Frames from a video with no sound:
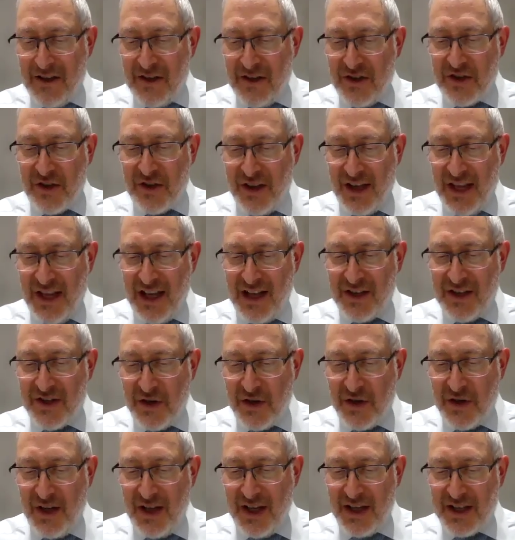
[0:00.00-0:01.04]
So the
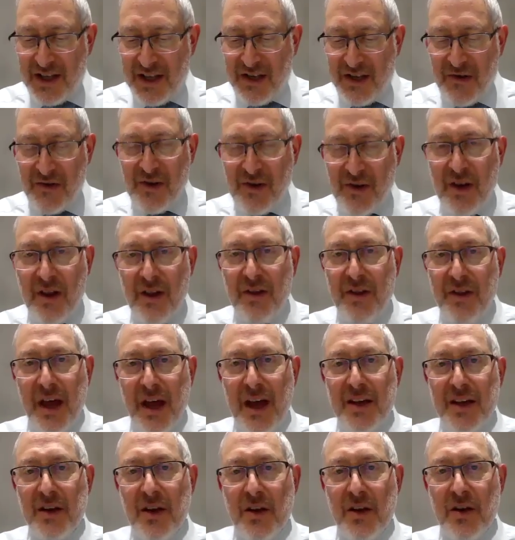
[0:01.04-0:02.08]
answer is
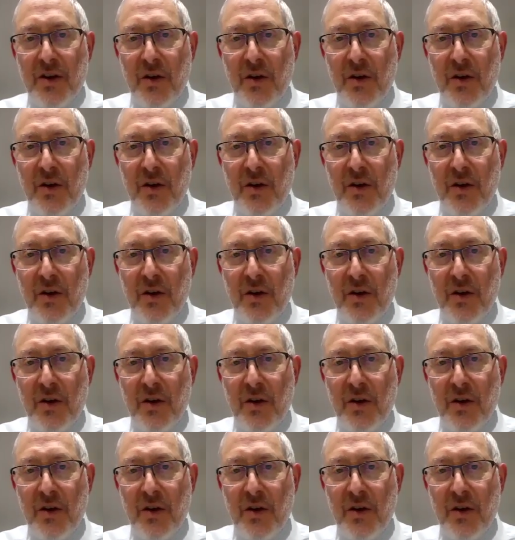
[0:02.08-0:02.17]
that,